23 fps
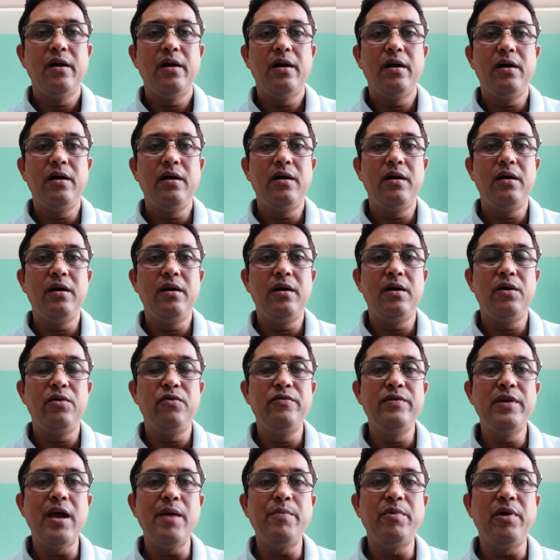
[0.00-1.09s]

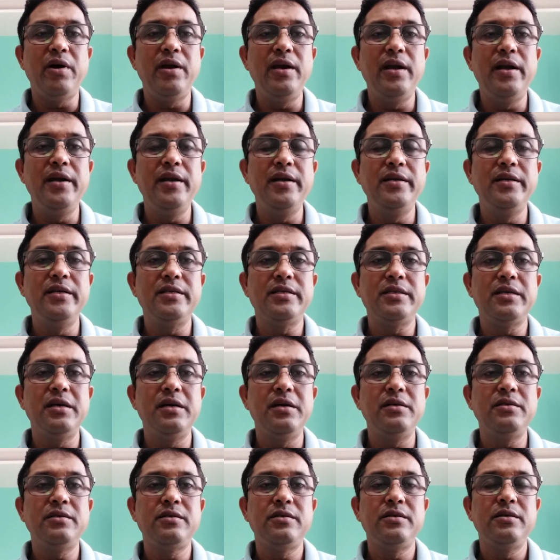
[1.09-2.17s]
We have already
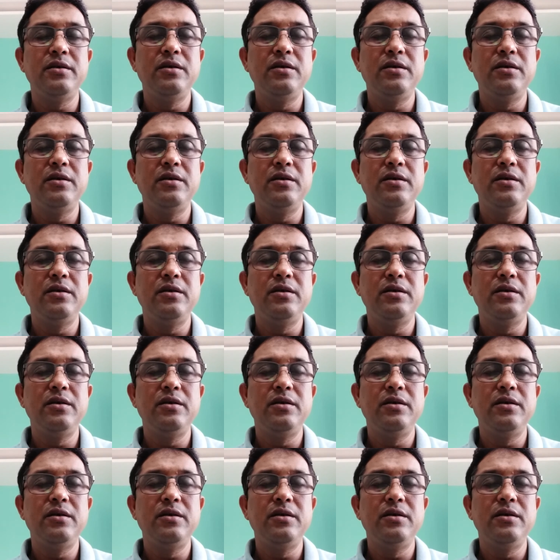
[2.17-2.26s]
discussed